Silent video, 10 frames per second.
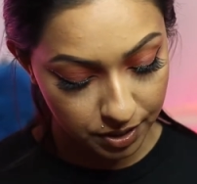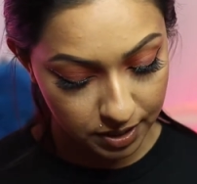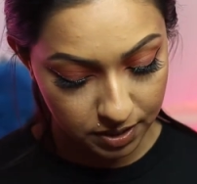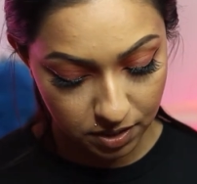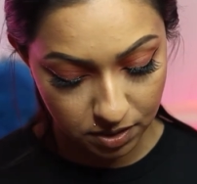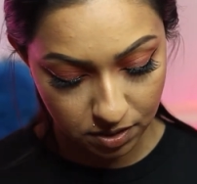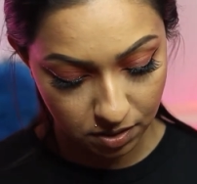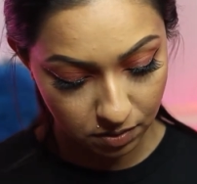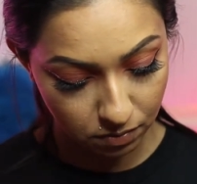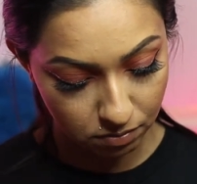This is
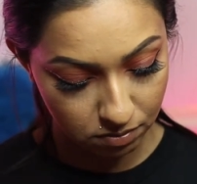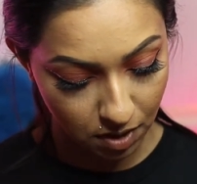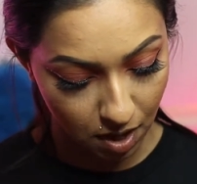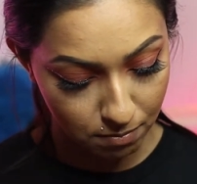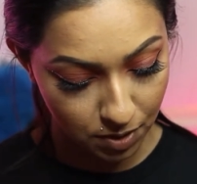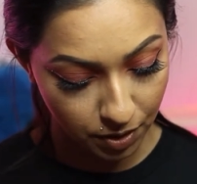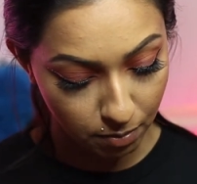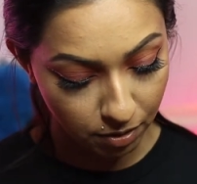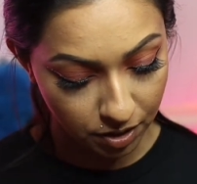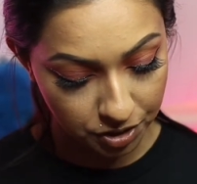a Moda
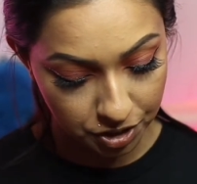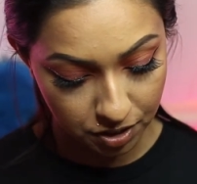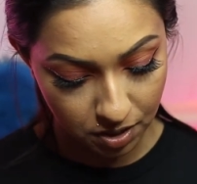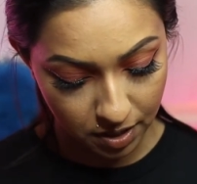brush.